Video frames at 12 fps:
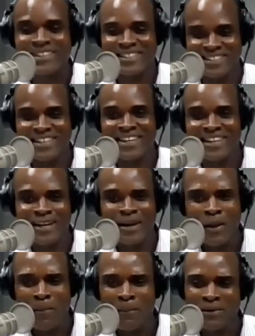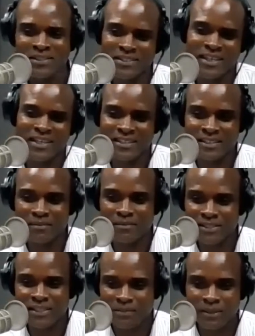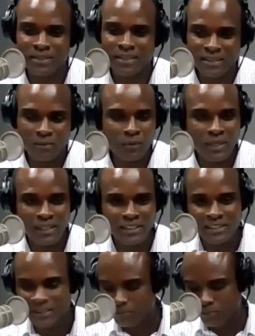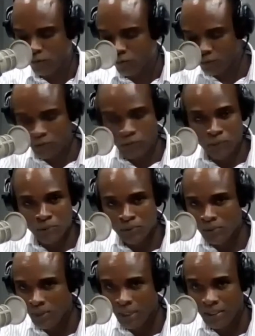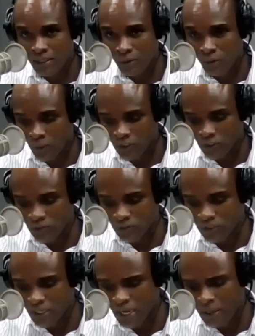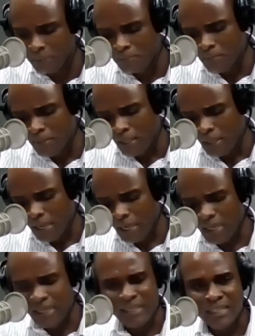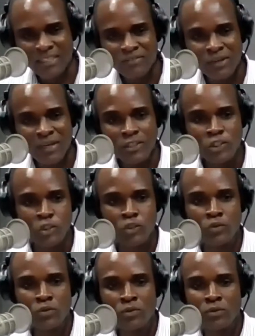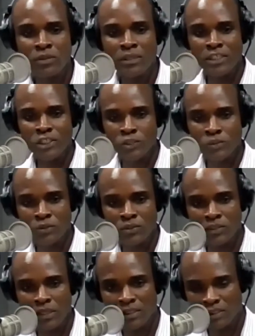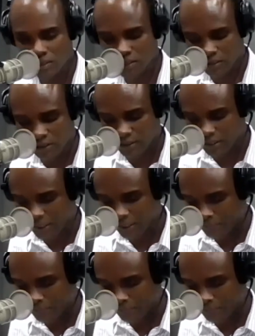Yeah, but she said it's a mistake. But then let's move on to other questions now. It relates to issues such as